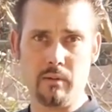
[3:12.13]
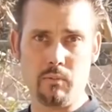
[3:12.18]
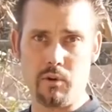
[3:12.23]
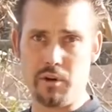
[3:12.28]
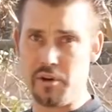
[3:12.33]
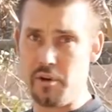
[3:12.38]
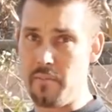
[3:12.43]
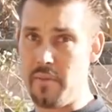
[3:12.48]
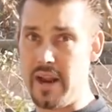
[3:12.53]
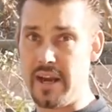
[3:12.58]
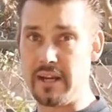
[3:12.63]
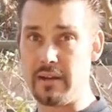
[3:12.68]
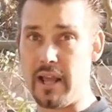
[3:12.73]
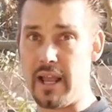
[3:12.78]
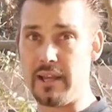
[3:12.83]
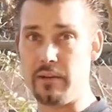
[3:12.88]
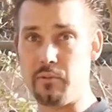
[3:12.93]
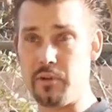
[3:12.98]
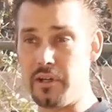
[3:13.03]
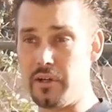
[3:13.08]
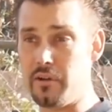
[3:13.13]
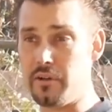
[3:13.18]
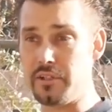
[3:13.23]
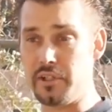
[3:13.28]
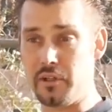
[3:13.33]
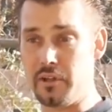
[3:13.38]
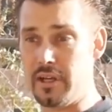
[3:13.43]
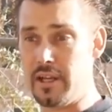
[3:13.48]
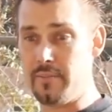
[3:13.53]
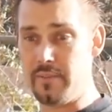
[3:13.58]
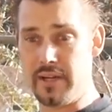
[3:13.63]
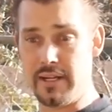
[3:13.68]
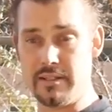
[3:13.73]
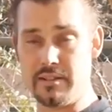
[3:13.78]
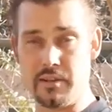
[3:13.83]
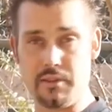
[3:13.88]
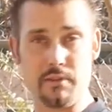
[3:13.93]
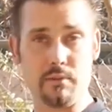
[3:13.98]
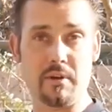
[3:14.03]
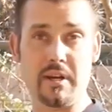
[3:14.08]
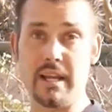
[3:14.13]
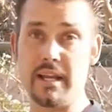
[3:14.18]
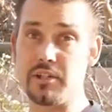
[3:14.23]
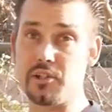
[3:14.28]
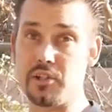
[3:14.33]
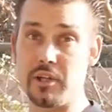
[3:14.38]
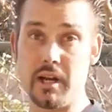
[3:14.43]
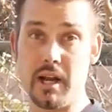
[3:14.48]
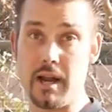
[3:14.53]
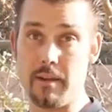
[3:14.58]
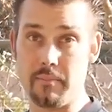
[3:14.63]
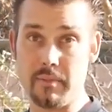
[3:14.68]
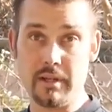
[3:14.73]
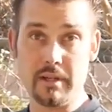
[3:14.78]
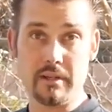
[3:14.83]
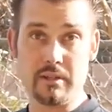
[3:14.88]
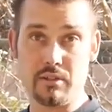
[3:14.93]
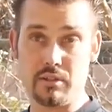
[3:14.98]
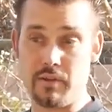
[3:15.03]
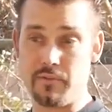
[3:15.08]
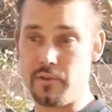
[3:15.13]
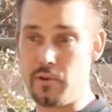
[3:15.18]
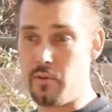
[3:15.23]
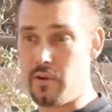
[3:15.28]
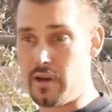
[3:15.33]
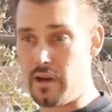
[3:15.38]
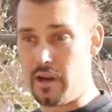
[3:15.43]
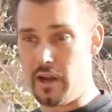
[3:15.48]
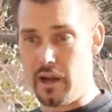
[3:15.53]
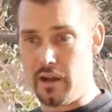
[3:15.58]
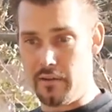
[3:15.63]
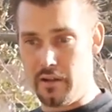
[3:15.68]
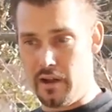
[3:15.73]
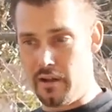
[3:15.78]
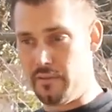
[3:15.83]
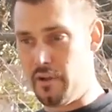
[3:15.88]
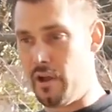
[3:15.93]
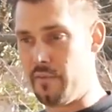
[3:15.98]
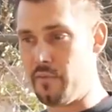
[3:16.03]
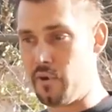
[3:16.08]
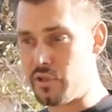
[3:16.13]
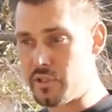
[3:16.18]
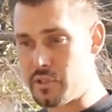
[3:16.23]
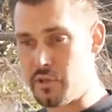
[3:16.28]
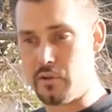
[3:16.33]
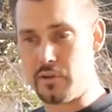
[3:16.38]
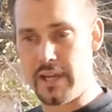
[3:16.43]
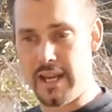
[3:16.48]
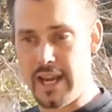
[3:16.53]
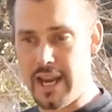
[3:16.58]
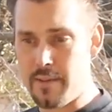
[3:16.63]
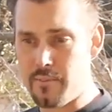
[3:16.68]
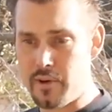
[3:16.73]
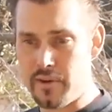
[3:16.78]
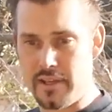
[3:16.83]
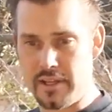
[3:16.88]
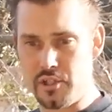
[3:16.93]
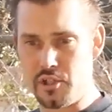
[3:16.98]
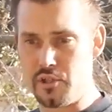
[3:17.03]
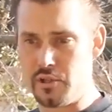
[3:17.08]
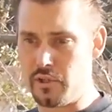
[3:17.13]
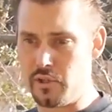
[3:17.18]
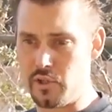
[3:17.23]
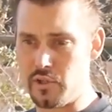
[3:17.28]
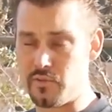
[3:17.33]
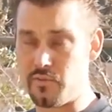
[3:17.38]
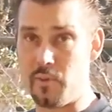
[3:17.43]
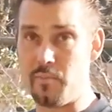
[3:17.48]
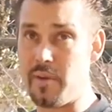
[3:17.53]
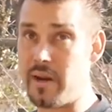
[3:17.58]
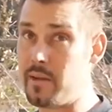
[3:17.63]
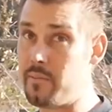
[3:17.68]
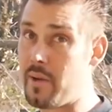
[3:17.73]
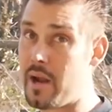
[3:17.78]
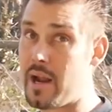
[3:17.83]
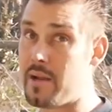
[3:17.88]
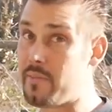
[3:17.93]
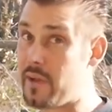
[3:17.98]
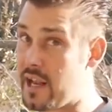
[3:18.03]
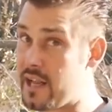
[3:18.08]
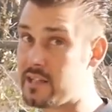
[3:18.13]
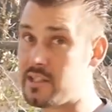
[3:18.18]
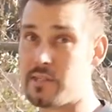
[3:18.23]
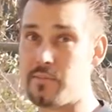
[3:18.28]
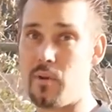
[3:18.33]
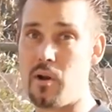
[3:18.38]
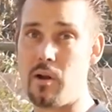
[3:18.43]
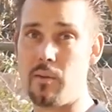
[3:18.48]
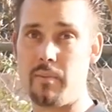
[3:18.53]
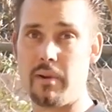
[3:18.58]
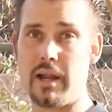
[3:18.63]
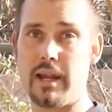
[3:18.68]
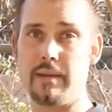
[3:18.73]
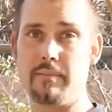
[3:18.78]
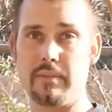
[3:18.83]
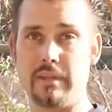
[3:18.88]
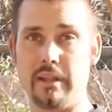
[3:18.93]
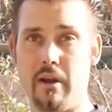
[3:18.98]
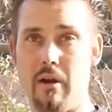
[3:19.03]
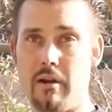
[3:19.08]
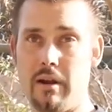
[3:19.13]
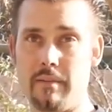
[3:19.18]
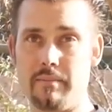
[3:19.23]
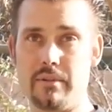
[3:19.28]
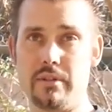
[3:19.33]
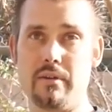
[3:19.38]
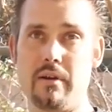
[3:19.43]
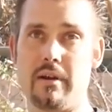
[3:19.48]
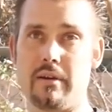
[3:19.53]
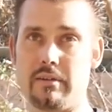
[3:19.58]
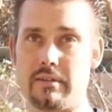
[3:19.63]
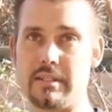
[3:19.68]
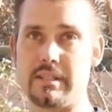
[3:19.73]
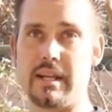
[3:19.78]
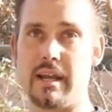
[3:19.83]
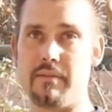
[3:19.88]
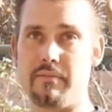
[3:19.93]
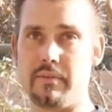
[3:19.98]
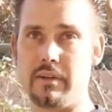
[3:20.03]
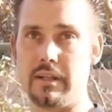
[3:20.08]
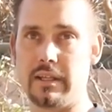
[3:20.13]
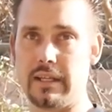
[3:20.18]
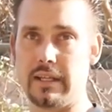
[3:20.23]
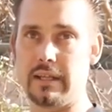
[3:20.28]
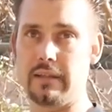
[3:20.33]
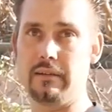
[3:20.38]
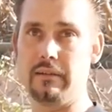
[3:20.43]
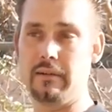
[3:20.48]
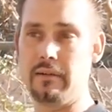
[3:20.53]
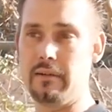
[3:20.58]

Where your mainline reel, you're limited to 3-inch and up. So if you want a versatile camera that you can use for big pipe and small pipe, the rM200 is definitely